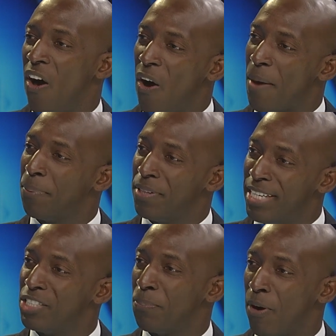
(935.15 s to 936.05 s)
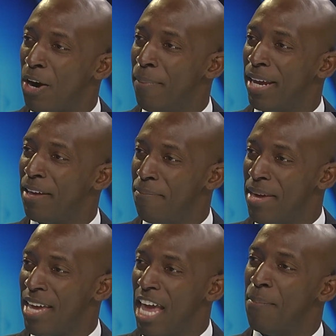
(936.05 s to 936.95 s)
our police department can
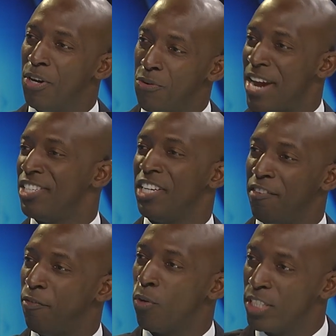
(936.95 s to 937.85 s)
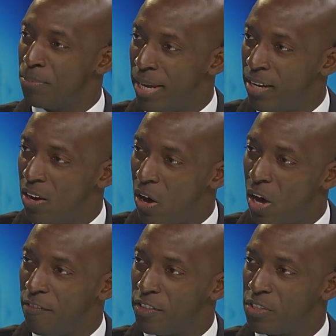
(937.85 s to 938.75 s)
be immigration enforcement
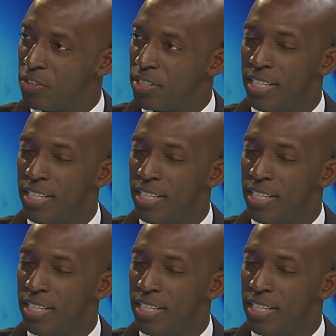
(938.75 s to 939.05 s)
officers.